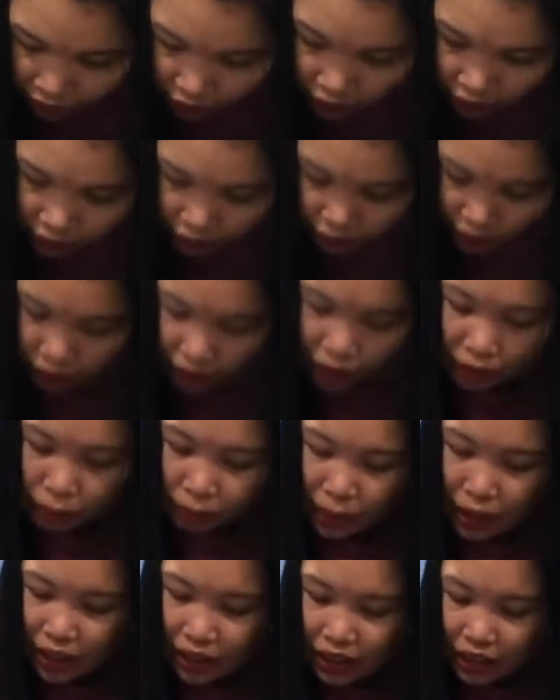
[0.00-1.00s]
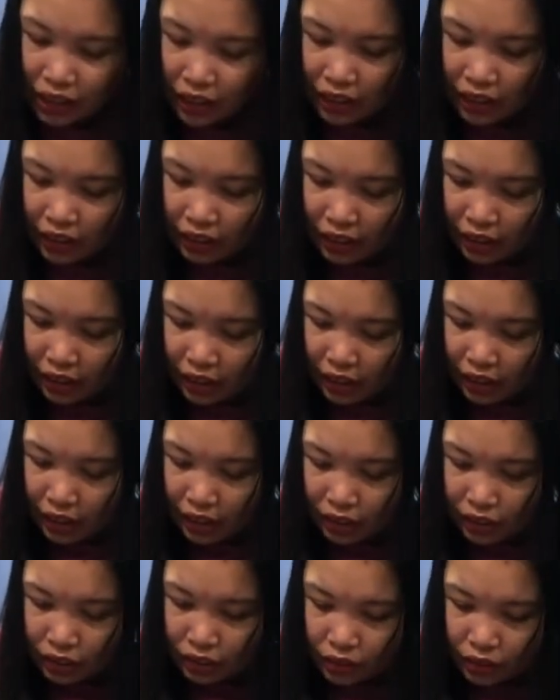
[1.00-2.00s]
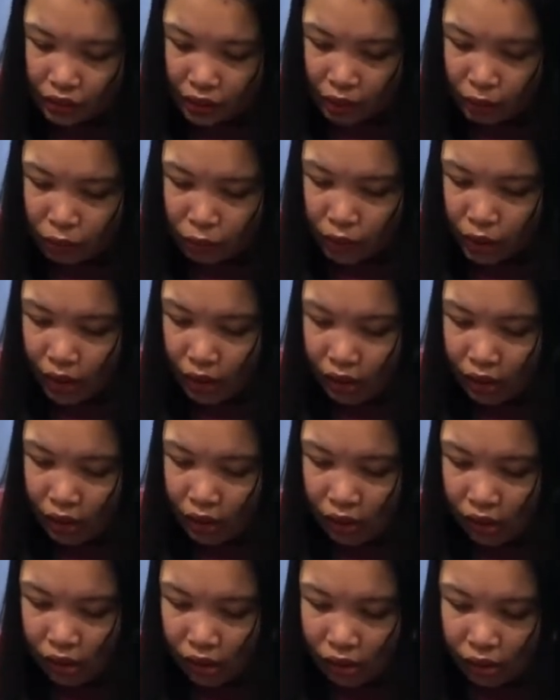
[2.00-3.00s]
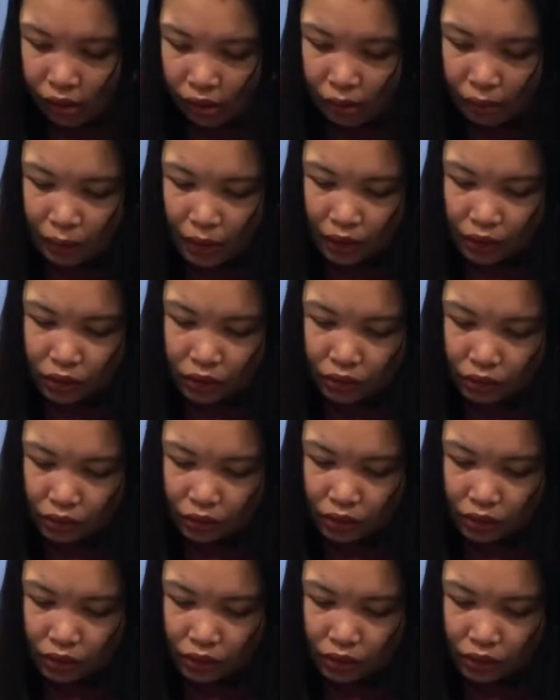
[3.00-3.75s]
to the body. I think here or somewhere. I'm not sure.